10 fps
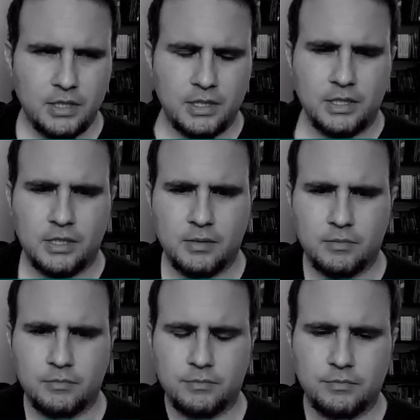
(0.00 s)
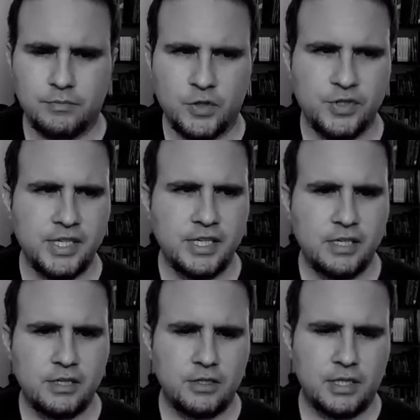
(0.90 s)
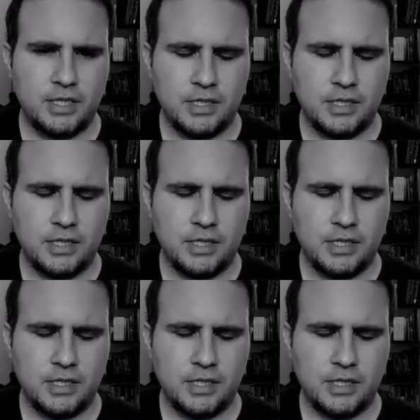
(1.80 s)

you see here,